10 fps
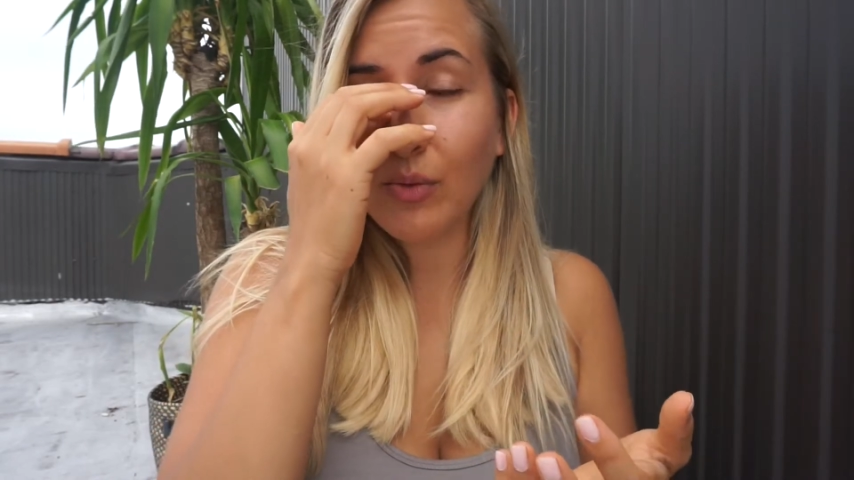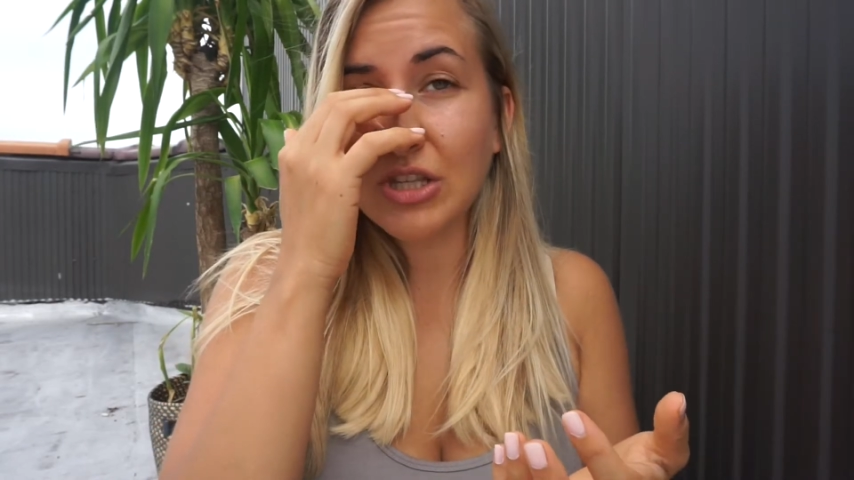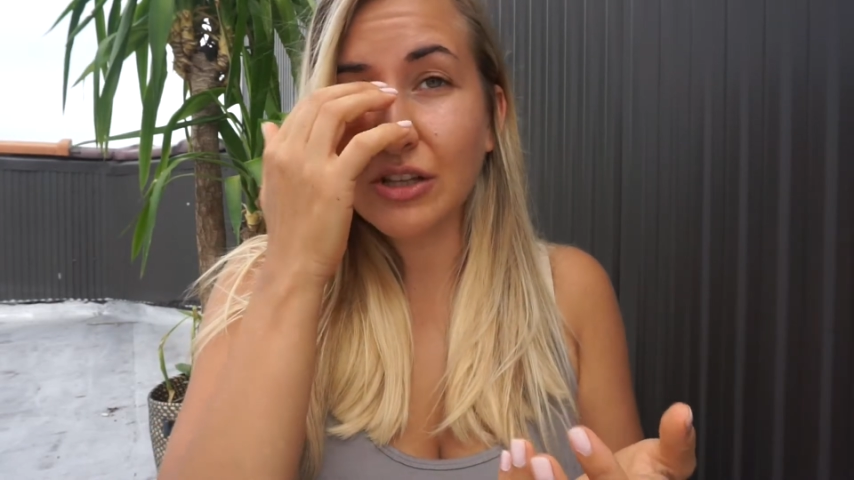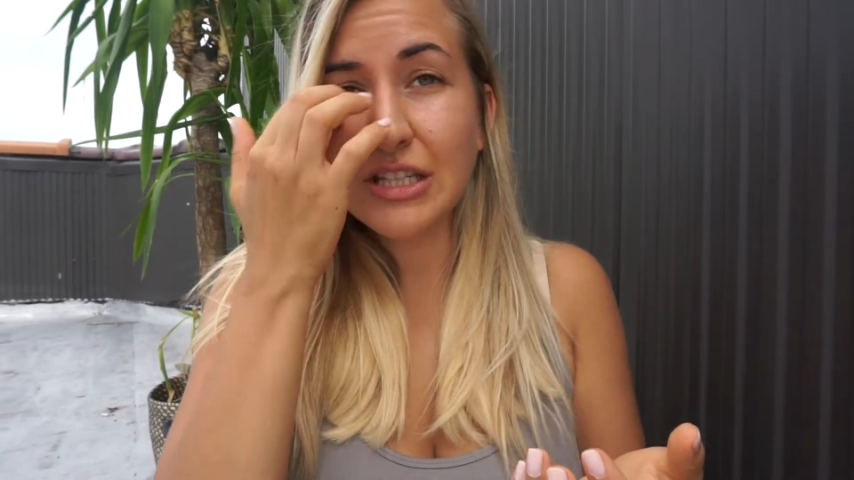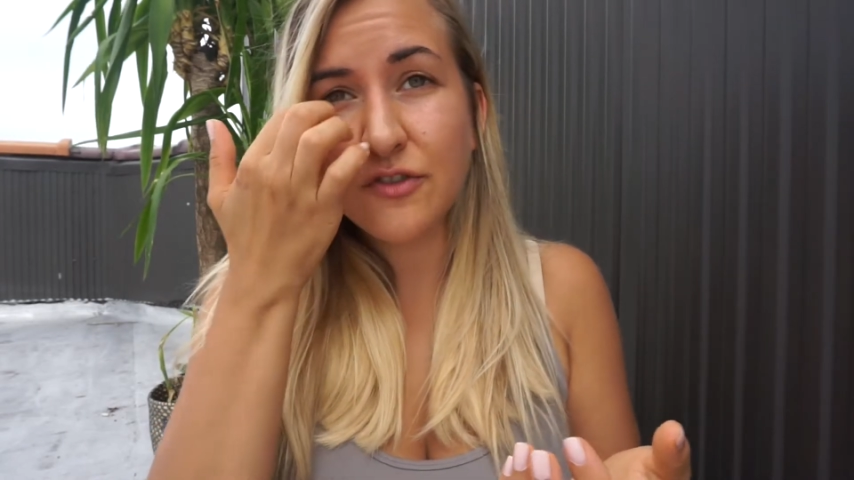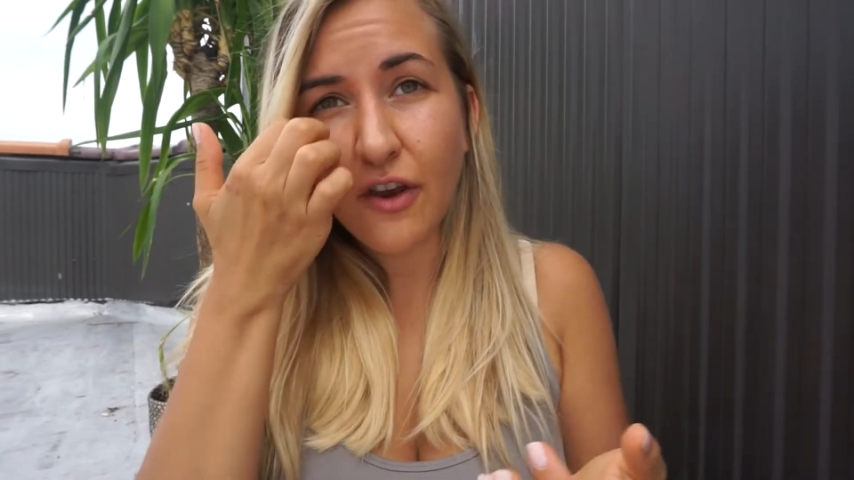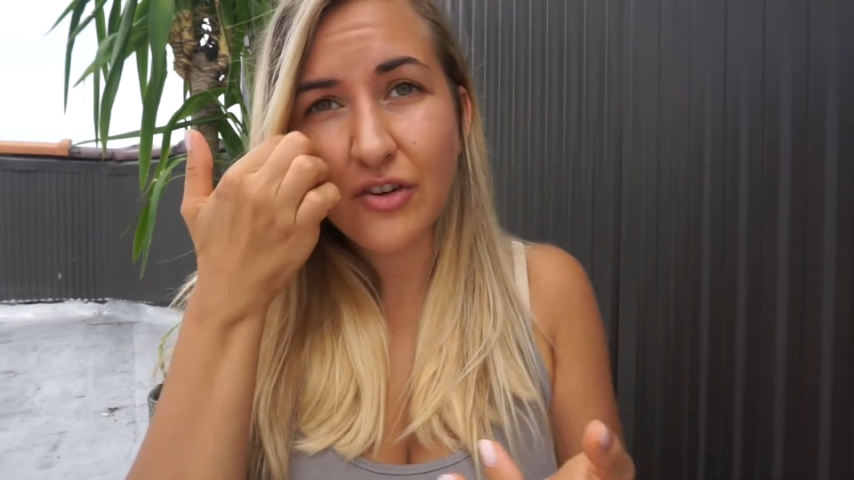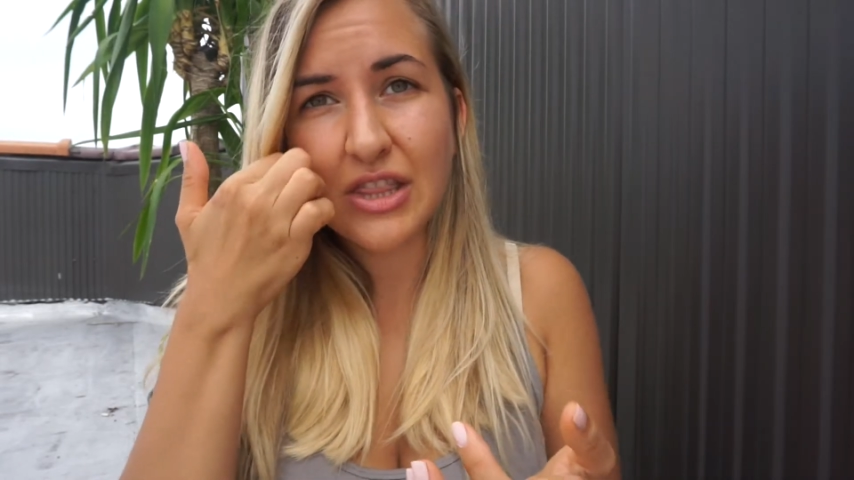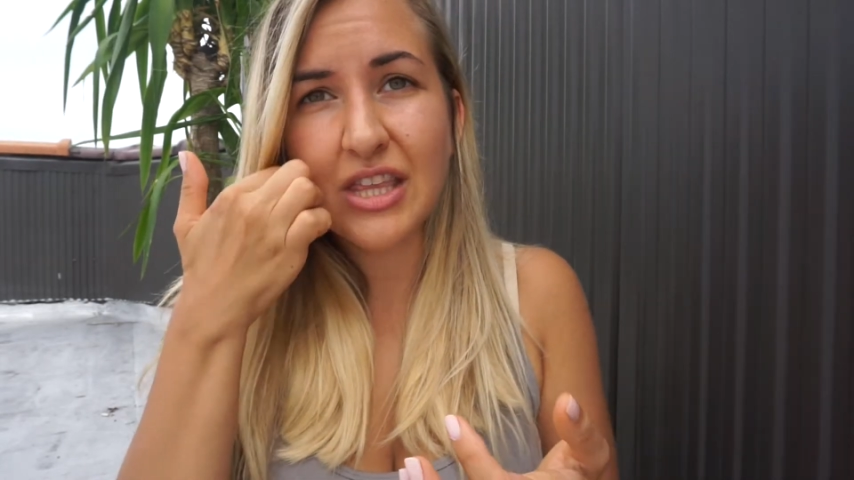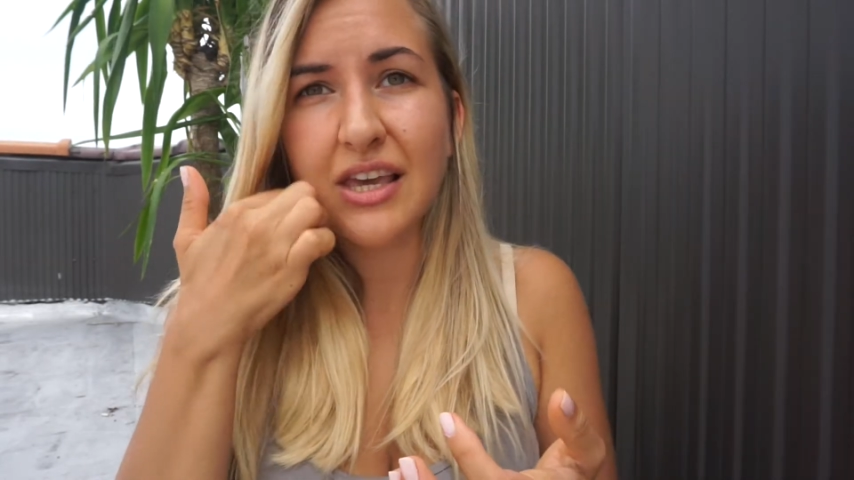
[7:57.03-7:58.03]
what was their least
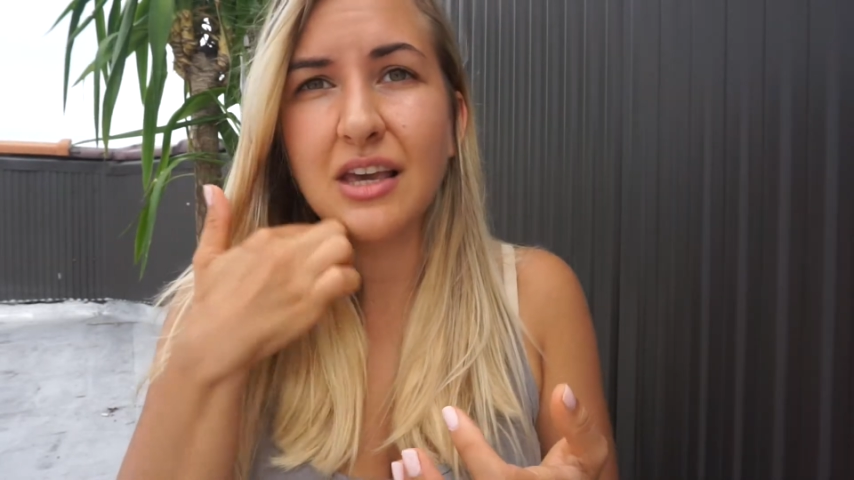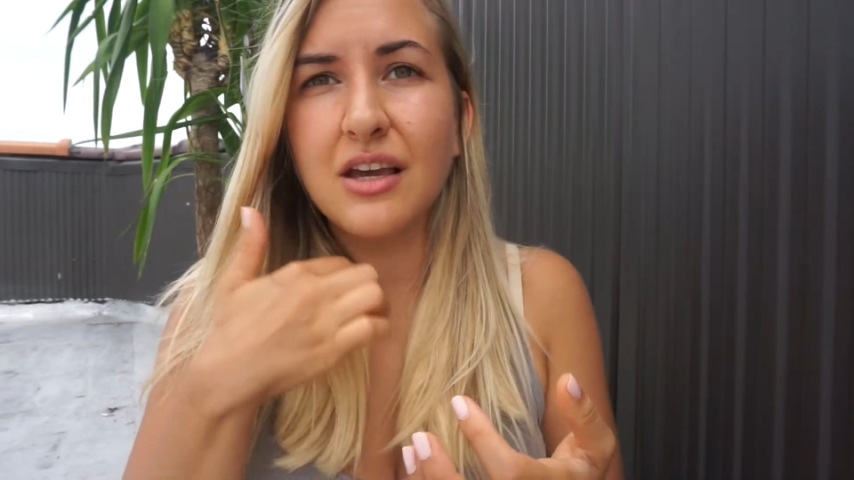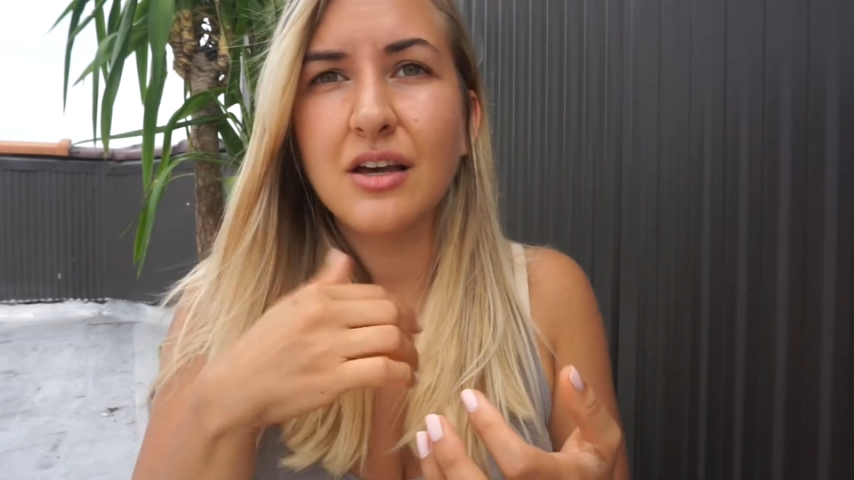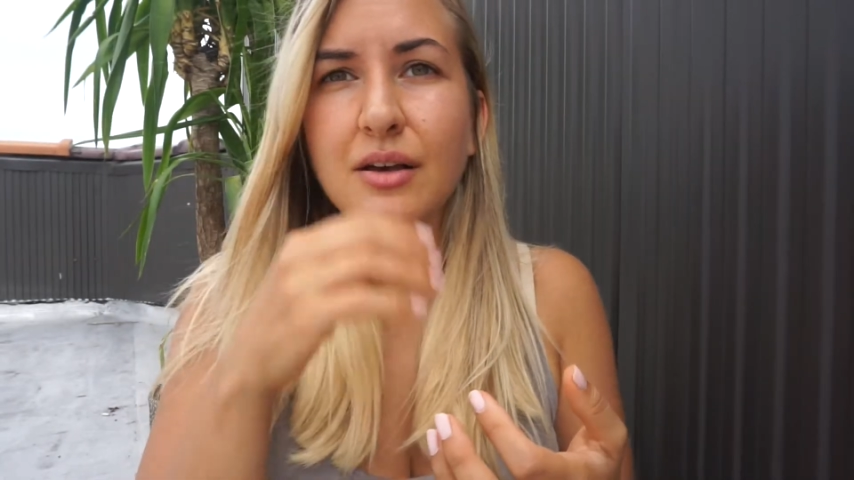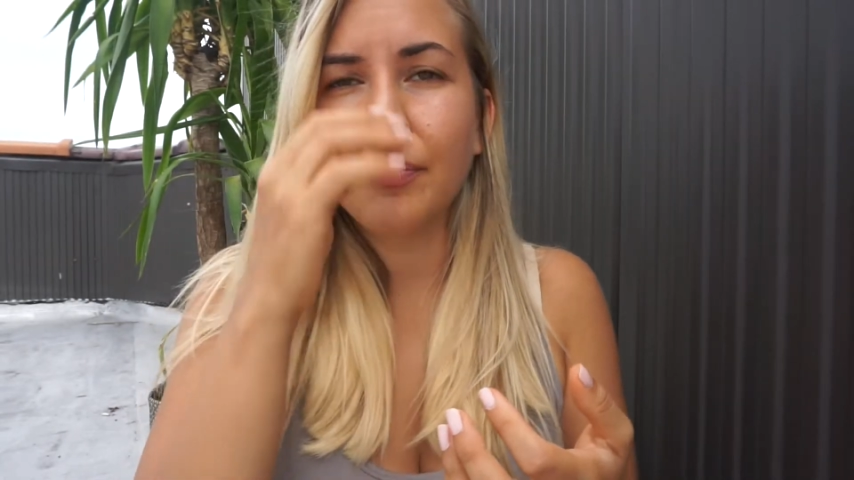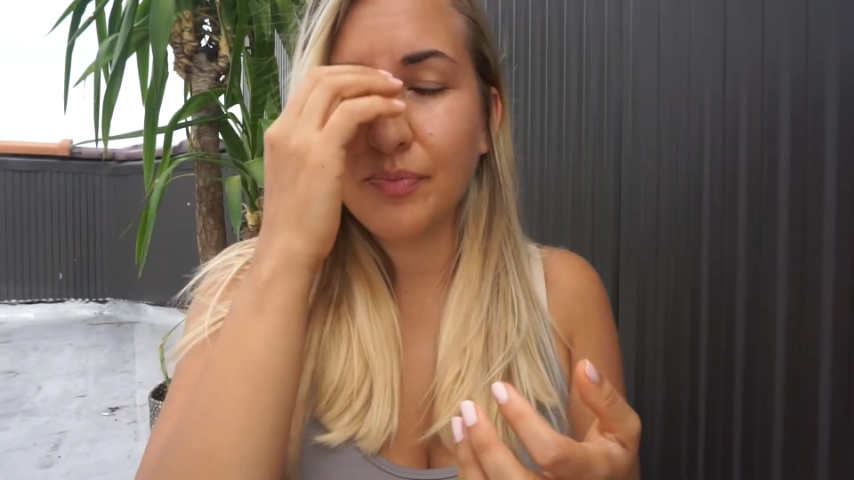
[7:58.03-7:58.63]
favorite thing.